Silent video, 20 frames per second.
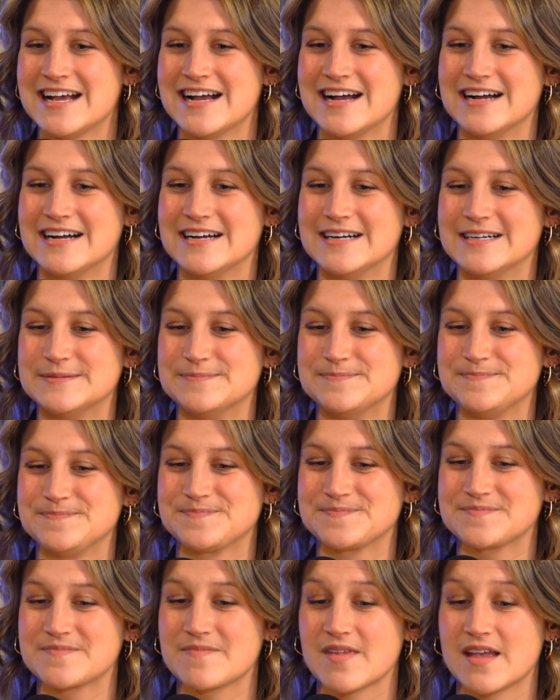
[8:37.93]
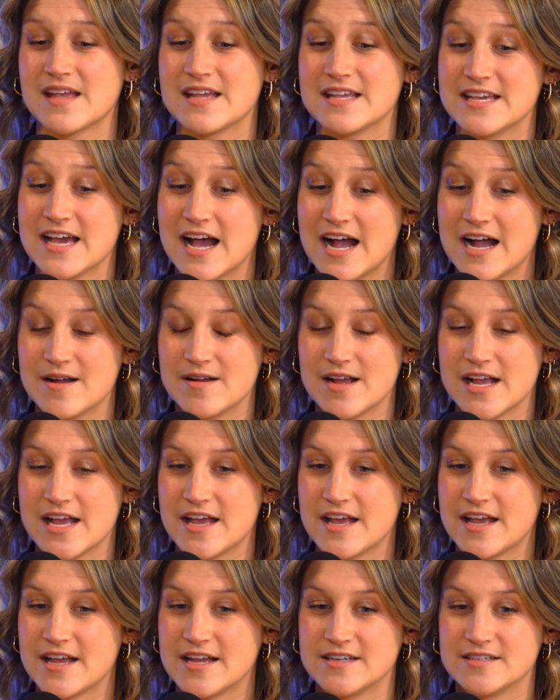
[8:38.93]
um, yeah,
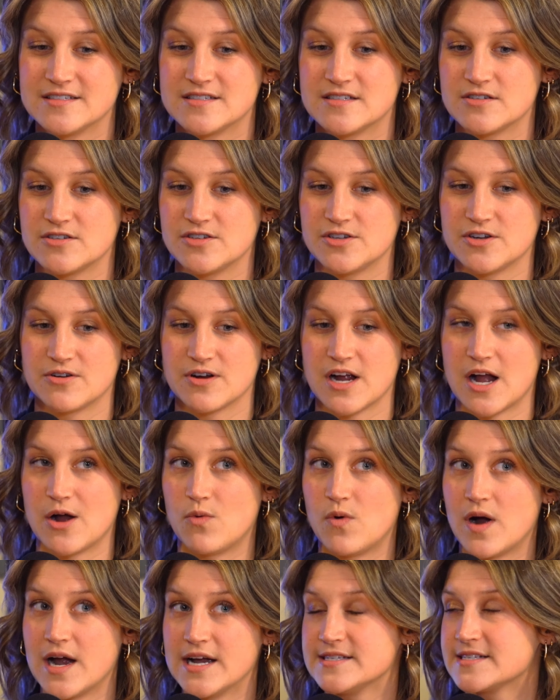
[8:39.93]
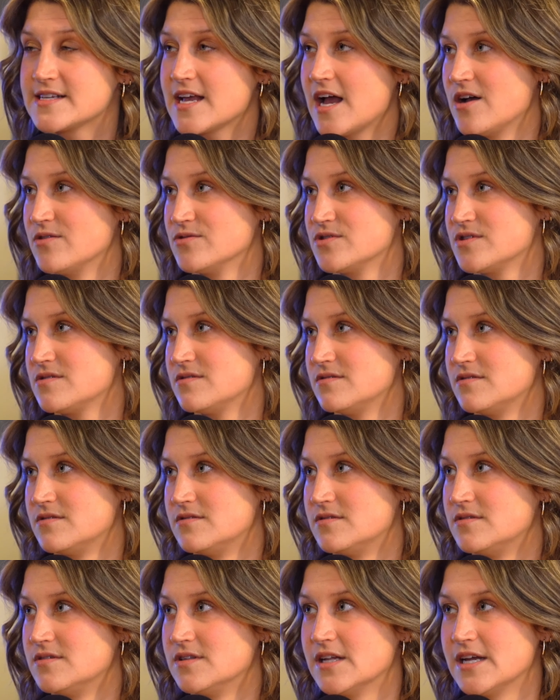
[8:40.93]
and you know, got wise
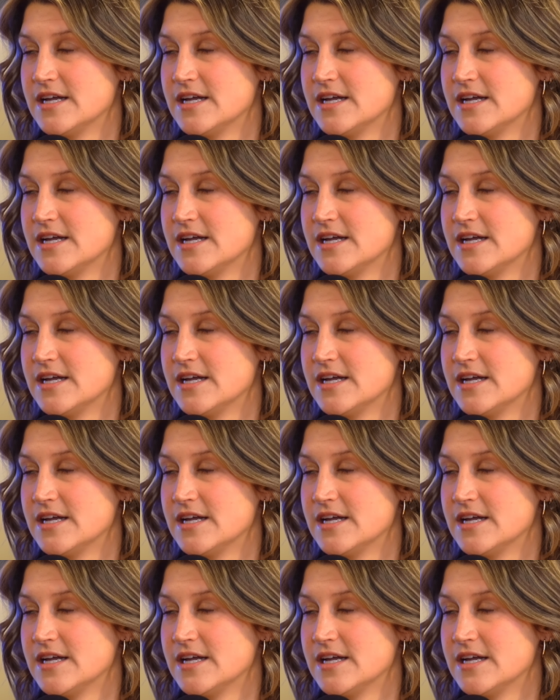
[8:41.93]
counsel